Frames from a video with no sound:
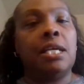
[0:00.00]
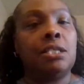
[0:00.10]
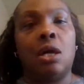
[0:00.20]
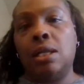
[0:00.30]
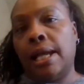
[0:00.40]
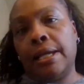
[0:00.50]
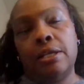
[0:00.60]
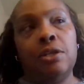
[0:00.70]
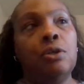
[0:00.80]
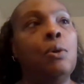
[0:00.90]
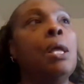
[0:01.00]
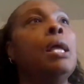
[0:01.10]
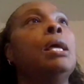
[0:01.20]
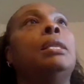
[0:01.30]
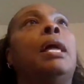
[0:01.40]
That's all I can do.
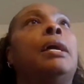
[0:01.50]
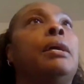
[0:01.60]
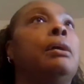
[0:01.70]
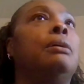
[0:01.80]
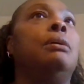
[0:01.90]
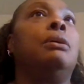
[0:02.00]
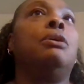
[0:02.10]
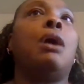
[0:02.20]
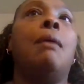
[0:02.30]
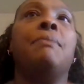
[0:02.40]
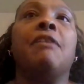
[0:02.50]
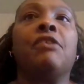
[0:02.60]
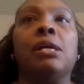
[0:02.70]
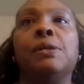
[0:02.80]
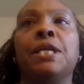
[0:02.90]
Like, I'm
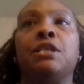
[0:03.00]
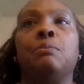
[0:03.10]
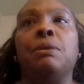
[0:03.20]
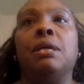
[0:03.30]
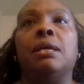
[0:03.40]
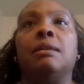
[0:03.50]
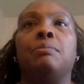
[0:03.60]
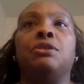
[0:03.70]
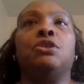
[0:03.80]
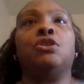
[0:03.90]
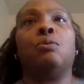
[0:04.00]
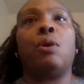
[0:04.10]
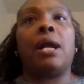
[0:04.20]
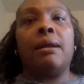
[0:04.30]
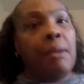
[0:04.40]
never going to be in a position
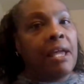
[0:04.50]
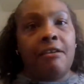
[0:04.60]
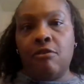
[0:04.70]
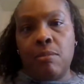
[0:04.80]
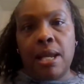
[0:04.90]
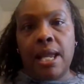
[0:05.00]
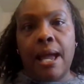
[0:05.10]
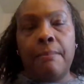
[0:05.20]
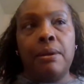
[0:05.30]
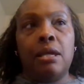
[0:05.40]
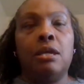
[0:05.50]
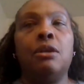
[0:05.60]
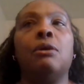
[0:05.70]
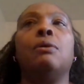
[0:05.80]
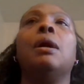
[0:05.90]
where I can make everybody happy, you
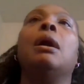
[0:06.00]
know?